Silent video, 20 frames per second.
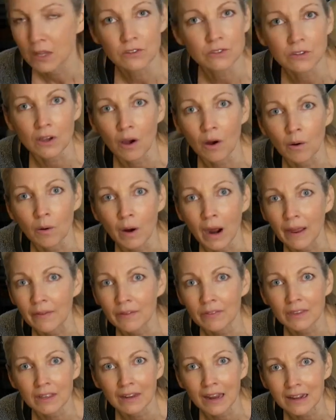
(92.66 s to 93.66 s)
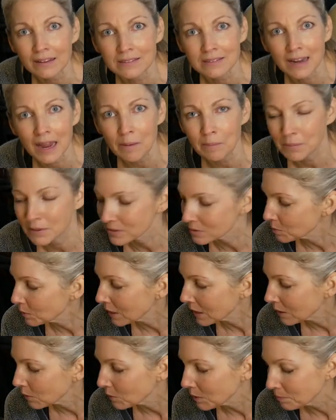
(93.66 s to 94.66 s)
So I think the next step is we're
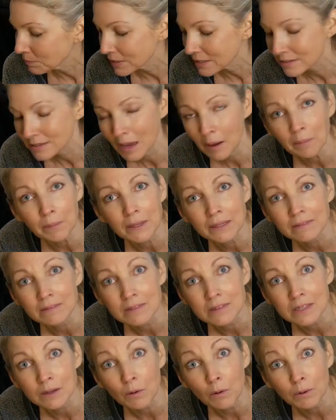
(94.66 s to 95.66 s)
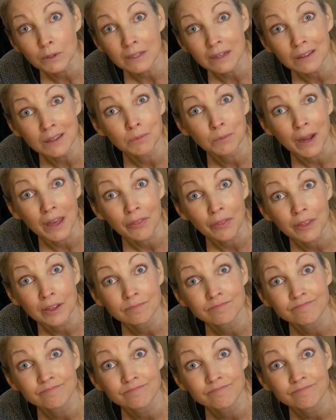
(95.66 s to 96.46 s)
gonna rip this up and see what we're dealing with.